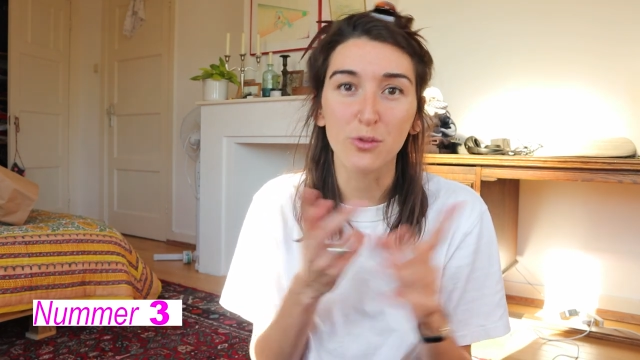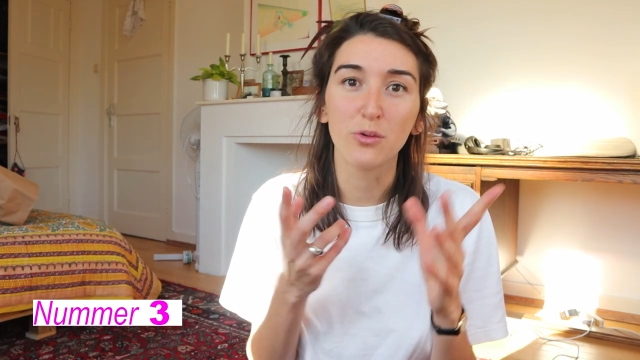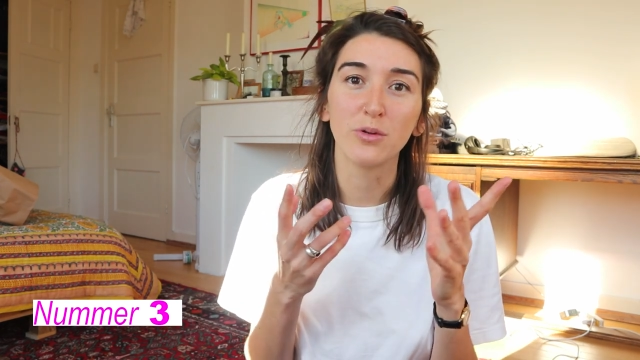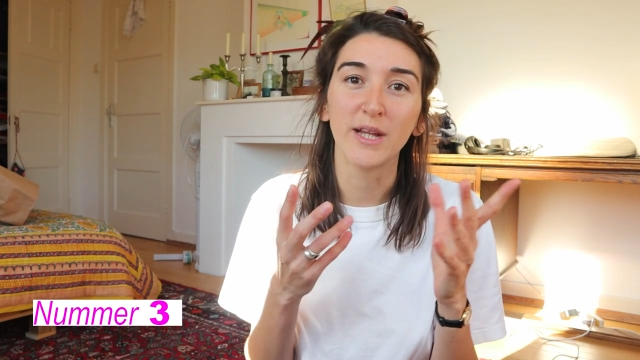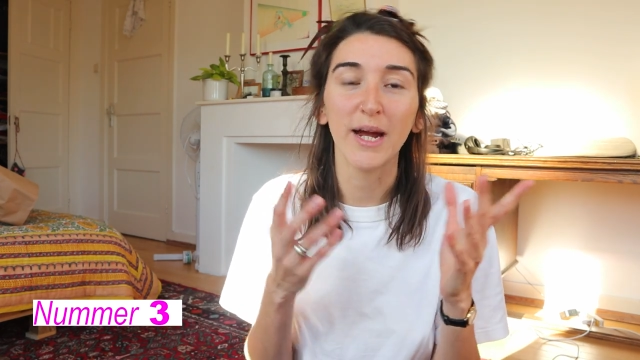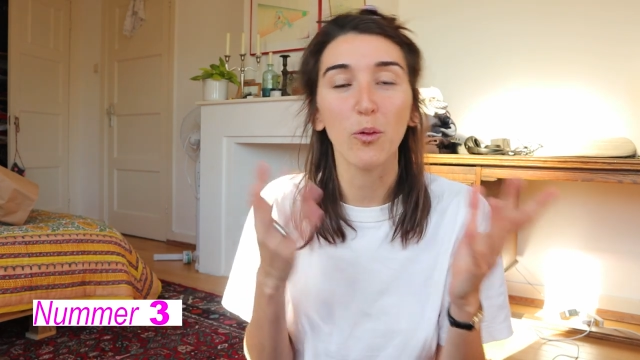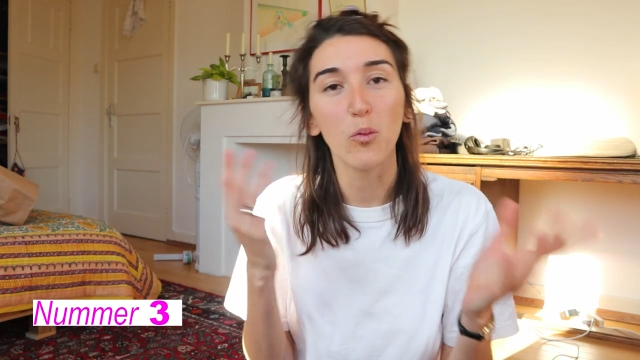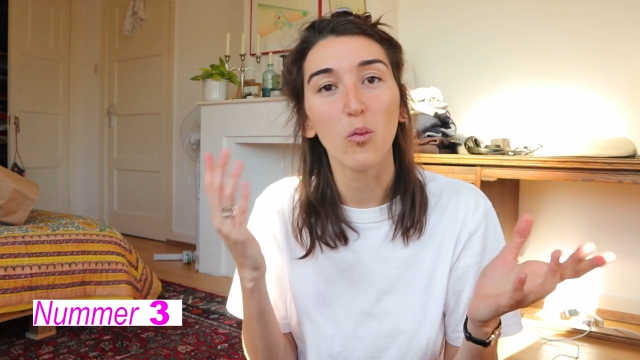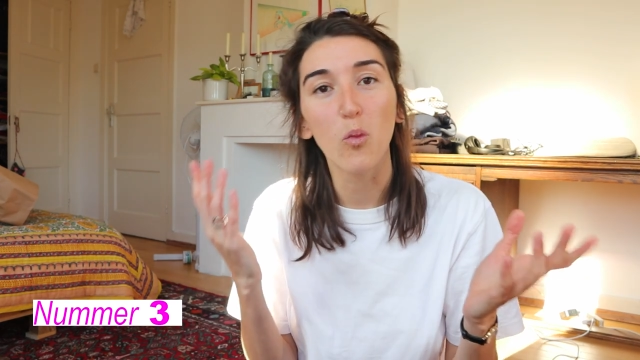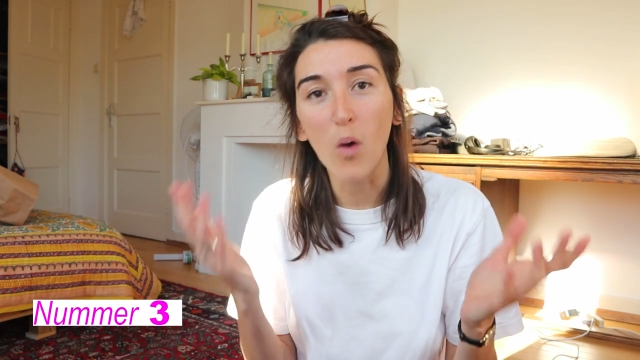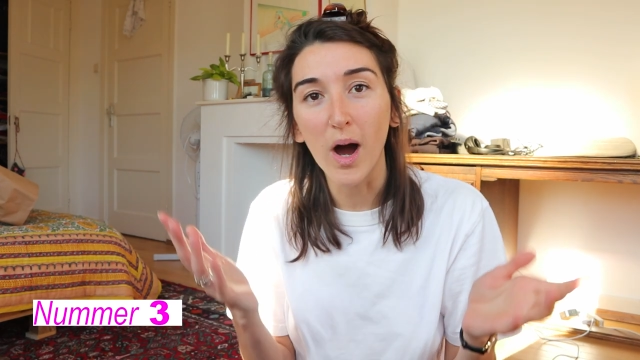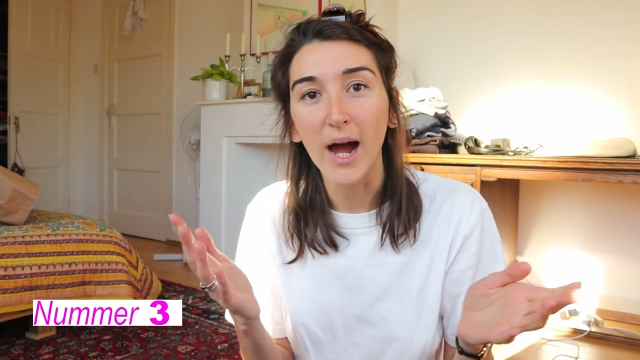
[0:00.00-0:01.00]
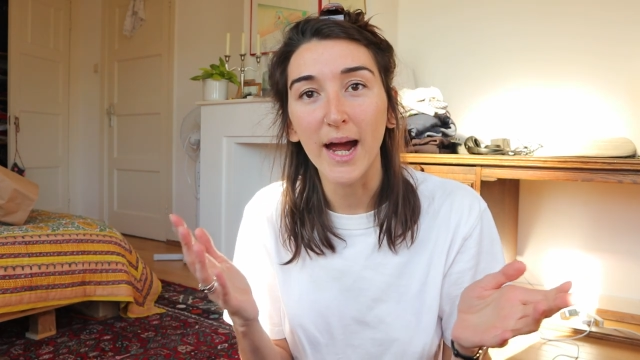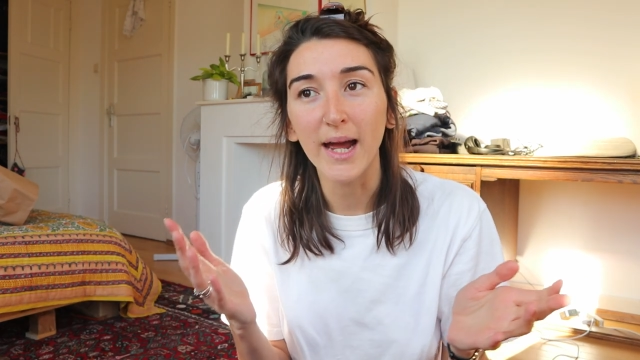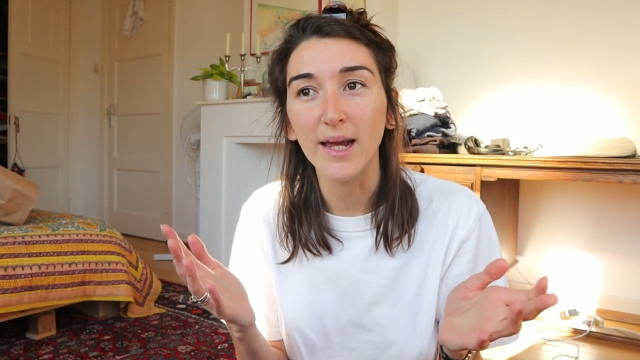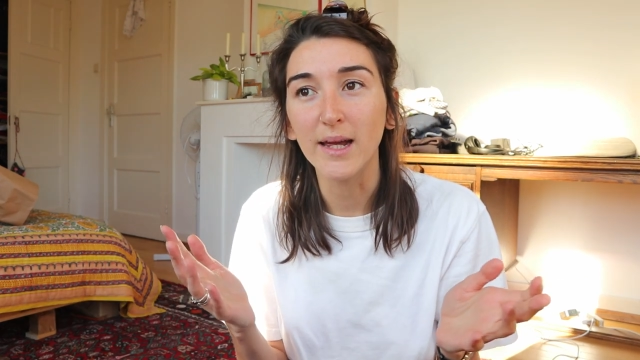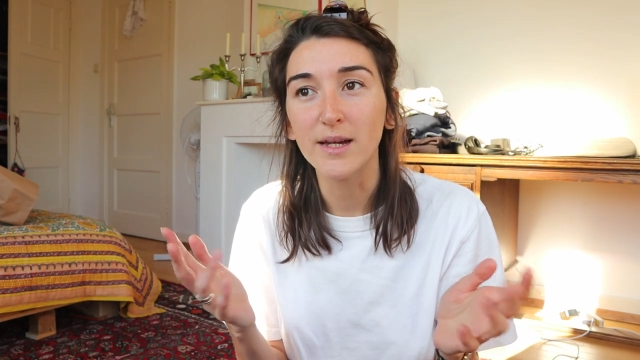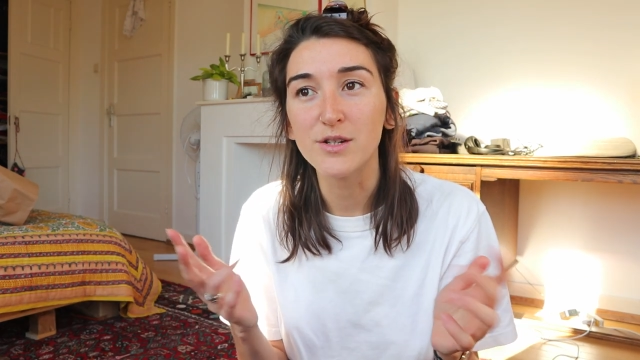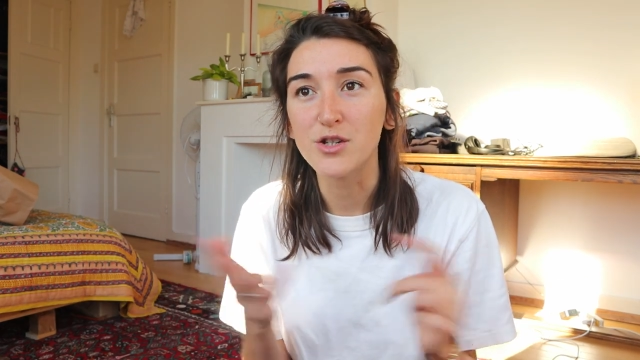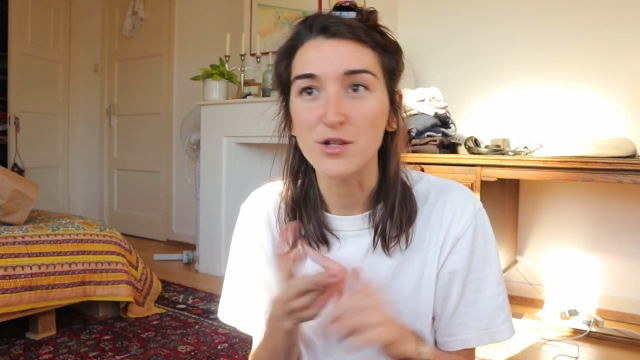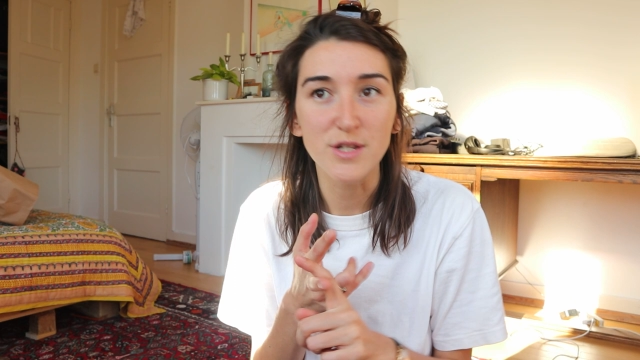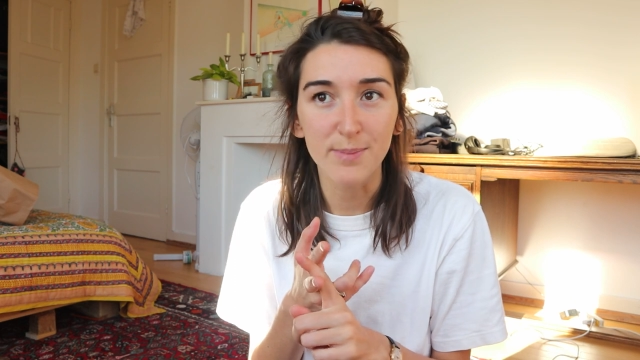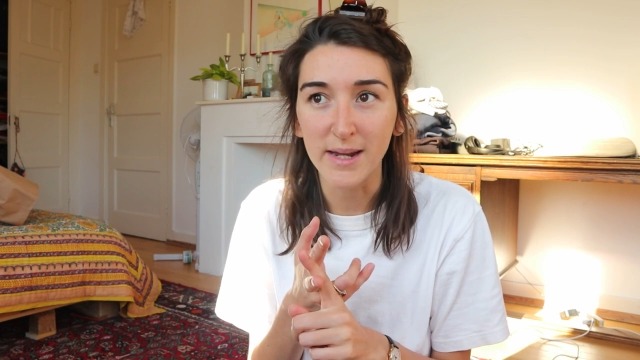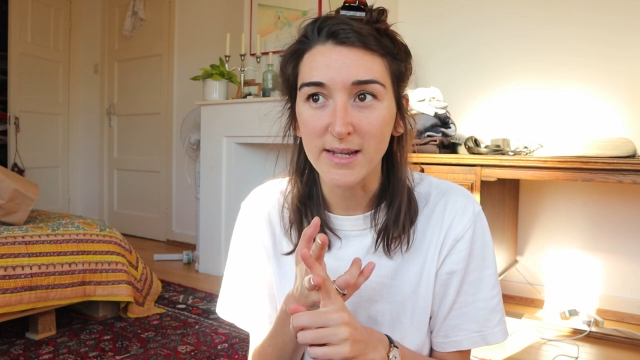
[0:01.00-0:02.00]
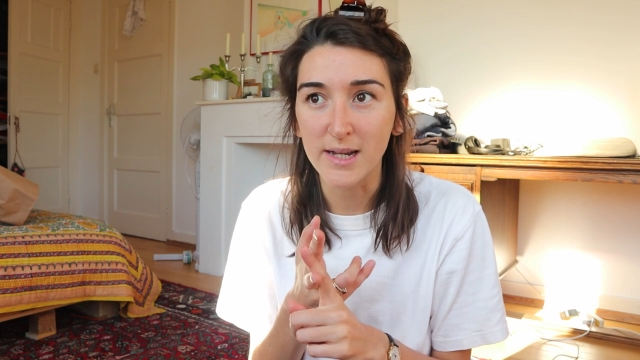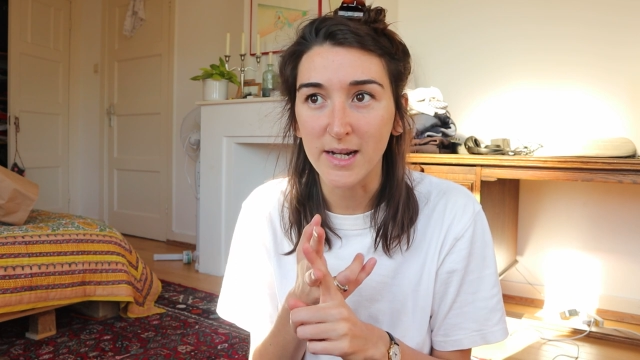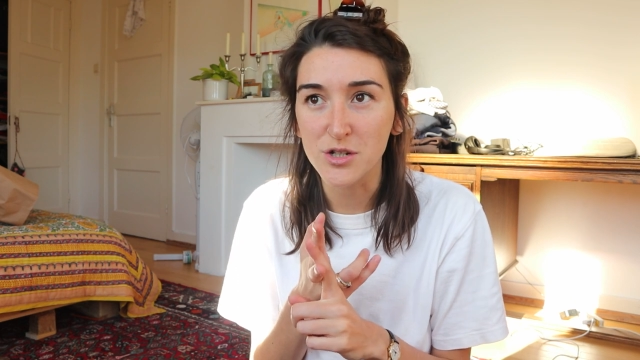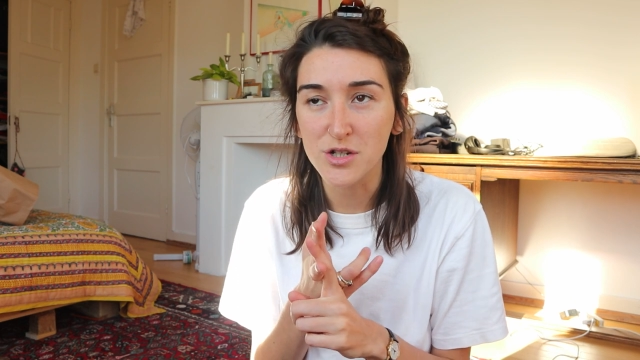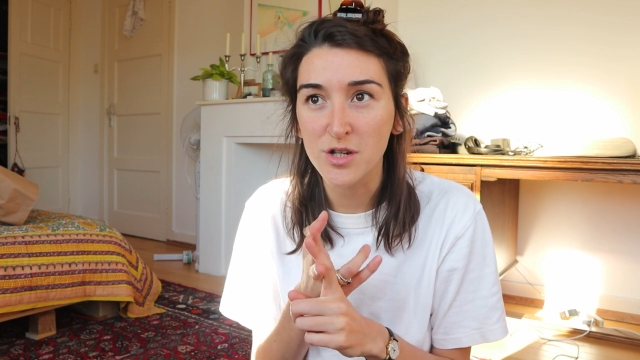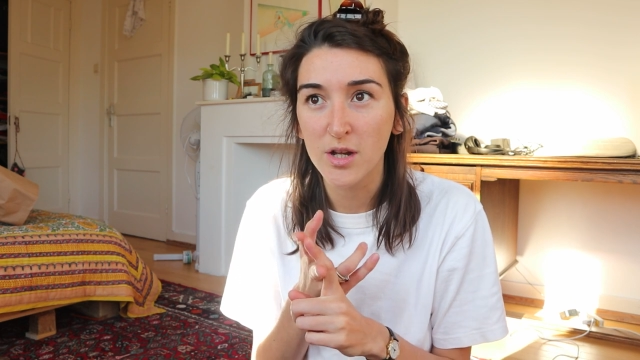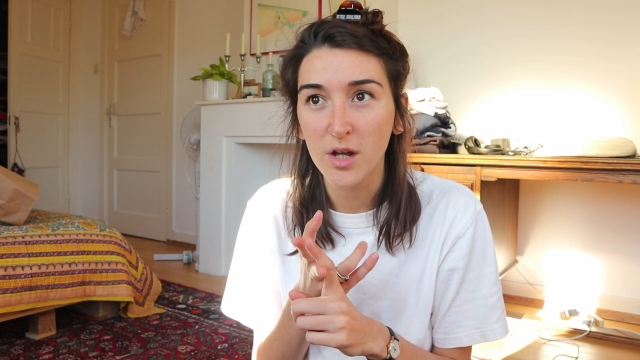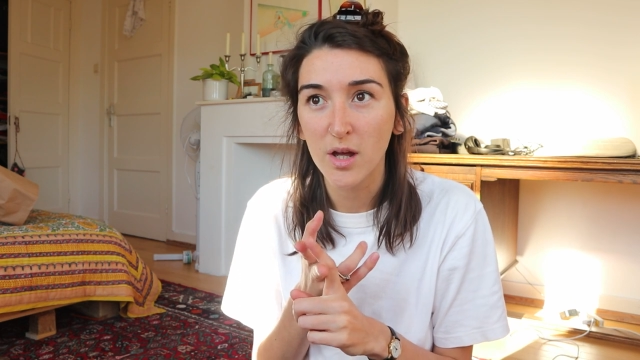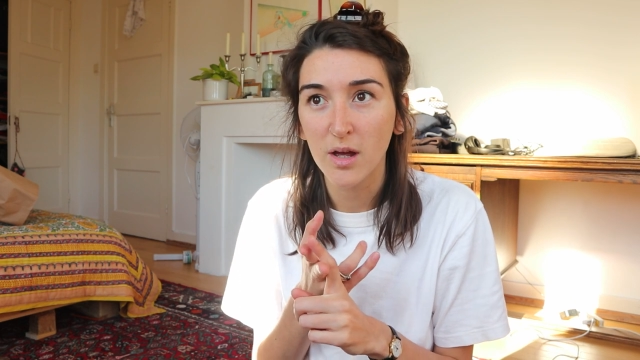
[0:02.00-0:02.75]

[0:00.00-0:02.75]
Or like, why do you speak Dutch?